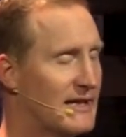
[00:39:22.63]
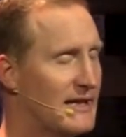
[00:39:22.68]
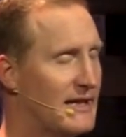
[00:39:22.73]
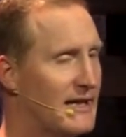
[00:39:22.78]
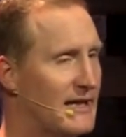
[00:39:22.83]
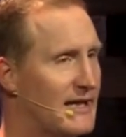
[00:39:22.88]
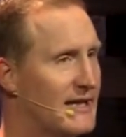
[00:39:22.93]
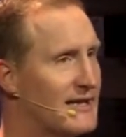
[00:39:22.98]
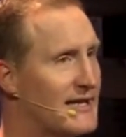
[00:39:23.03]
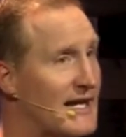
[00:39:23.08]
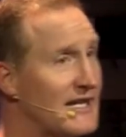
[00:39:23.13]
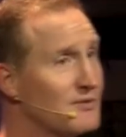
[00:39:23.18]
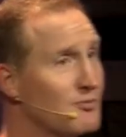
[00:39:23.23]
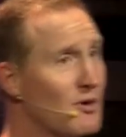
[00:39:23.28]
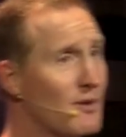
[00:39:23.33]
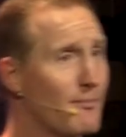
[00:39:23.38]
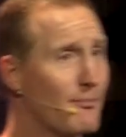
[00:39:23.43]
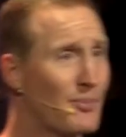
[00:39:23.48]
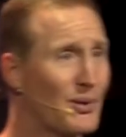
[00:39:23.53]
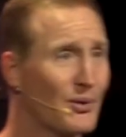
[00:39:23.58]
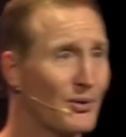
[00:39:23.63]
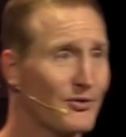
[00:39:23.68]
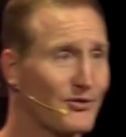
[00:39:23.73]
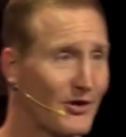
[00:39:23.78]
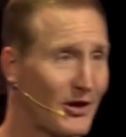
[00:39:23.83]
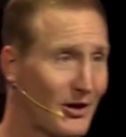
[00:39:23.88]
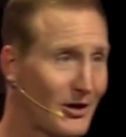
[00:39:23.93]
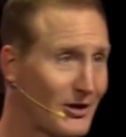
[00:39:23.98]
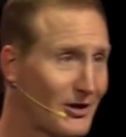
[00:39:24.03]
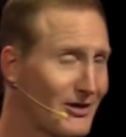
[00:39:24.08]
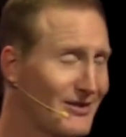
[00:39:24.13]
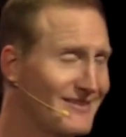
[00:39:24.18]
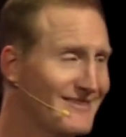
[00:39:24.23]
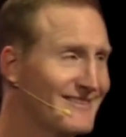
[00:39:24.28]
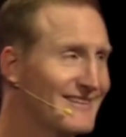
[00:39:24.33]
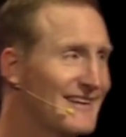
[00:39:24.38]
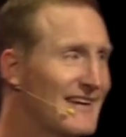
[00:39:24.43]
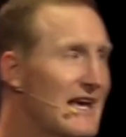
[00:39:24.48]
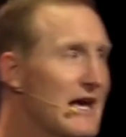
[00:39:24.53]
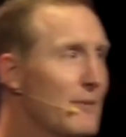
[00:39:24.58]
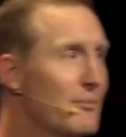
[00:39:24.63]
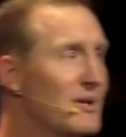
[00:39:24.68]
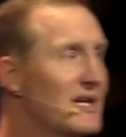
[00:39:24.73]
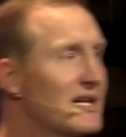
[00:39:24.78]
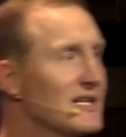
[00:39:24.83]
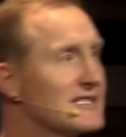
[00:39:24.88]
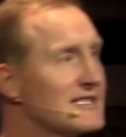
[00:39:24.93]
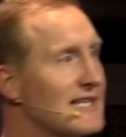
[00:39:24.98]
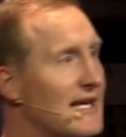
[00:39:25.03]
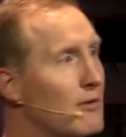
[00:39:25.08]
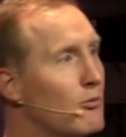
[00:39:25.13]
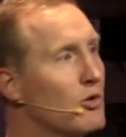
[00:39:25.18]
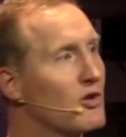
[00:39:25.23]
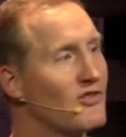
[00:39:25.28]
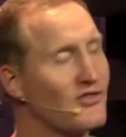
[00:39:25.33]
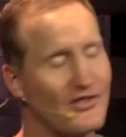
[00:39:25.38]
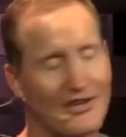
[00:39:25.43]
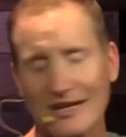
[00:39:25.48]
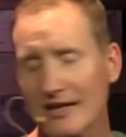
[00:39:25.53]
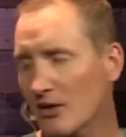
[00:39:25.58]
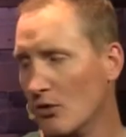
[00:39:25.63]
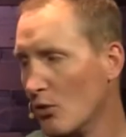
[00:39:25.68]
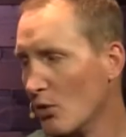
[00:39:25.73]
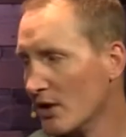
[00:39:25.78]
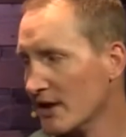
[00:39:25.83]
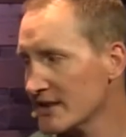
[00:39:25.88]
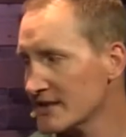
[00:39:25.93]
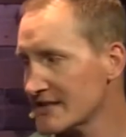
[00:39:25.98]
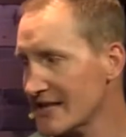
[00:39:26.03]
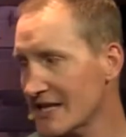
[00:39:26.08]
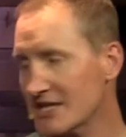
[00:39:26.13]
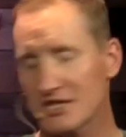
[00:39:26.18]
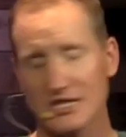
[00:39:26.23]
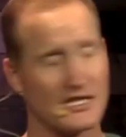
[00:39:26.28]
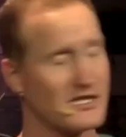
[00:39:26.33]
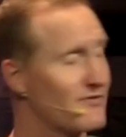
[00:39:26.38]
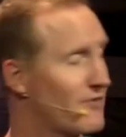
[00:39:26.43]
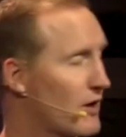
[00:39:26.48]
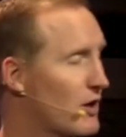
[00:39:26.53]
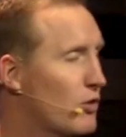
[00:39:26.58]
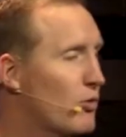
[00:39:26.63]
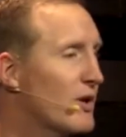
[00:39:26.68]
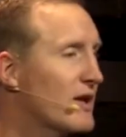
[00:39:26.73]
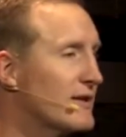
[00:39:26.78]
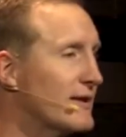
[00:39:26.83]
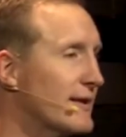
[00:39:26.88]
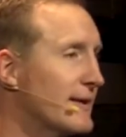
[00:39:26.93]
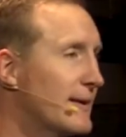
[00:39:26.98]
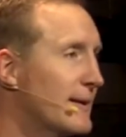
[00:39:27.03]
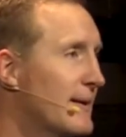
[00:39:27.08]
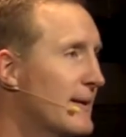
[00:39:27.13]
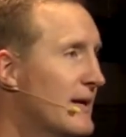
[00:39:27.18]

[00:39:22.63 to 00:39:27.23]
And that's what bills are, because they will sink organizations very quickly.